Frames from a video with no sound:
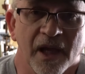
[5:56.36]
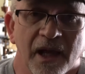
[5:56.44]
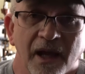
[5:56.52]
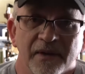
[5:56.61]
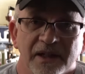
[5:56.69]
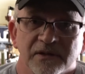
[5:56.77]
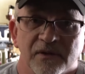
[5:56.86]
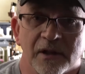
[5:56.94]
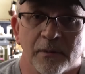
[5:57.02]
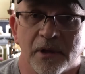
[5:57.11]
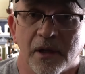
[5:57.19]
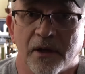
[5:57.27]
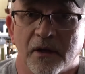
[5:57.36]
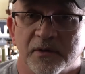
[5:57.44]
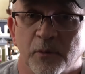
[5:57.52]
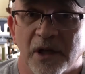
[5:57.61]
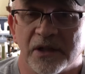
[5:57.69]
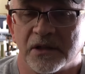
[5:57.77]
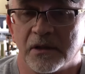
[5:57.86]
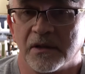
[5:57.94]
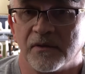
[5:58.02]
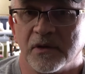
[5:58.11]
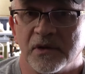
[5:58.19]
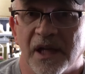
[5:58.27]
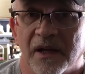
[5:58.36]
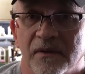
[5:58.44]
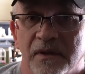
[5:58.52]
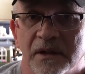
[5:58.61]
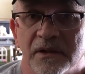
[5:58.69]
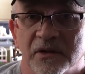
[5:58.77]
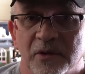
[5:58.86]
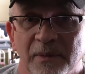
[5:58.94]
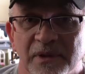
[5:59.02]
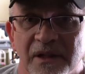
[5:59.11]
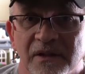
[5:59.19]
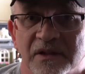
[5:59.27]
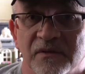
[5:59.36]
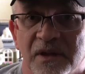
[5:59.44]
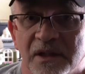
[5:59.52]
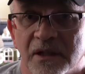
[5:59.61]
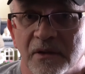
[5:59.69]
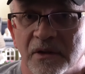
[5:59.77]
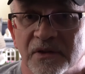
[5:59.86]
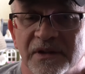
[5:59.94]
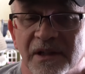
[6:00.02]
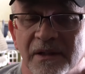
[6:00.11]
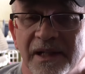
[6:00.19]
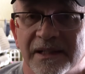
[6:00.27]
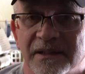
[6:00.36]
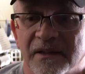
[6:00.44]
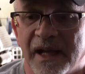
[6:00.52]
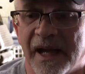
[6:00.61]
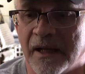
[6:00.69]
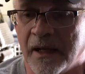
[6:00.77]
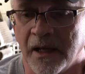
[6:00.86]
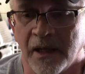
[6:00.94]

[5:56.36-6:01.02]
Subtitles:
and that's available on our Spreadshirt. If you check the description in this video, you'll see a link to that.